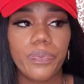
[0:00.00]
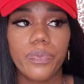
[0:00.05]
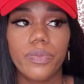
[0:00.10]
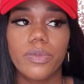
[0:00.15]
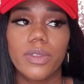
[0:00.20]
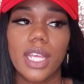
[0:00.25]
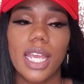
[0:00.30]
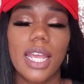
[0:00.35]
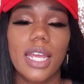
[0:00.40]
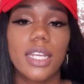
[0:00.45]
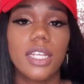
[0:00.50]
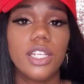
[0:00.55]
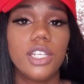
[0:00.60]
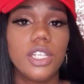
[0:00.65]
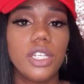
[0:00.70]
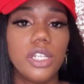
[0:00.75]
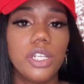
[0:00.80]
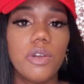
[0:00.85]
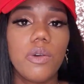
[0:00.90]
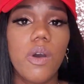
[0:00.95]
then
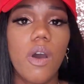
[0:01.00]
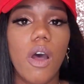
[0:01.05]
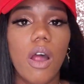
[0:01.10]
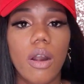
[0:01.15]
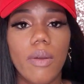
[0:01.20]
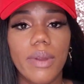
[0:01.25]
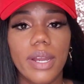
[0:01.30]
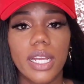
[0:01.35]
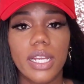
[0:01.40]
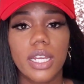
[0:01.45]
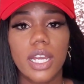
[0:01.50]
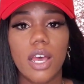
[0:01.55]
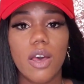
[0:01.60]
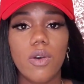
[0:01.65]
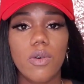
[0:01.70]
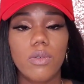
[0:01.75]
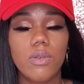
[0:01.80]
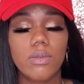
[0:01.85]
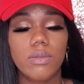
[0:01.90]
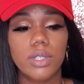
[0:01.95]
you will already
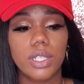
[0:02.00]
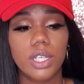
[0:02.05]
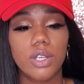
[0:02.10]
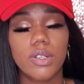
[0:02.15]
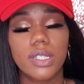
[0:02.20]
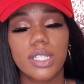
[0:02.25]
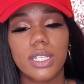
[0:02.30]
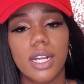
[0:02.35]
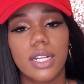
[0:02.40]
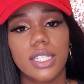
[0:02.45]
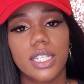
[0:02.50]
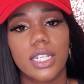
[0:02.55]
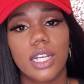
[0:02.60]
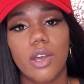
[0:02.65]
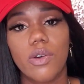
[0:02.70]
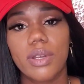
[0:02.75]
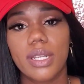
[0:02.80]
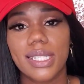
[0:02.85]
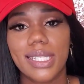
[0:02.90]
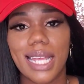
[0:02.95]
know, you'll start to
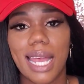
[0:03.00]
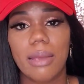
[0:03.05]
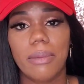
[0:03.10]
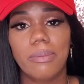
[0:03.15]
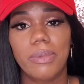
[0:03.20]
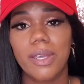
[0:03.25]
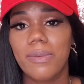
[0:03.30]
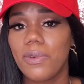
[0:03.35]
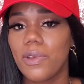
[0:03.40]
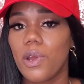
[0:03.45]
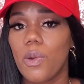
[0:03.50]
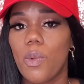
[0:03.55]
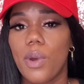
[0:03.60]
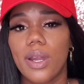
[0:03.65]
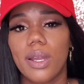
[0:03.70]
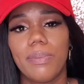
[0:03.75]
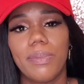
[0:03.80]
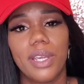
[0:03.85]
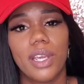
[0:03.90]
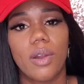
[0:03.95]
notice that people don't
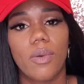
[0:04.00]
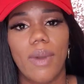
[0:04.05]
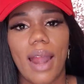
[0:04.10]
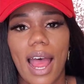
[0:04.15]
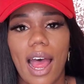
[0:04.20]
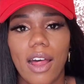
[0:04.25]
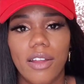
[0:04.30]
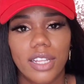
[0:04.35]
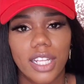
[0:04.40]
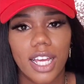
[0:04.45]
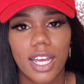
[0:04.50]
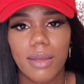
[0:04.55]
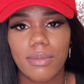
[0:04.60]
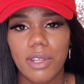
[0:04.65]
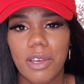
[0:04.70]
want to be around them.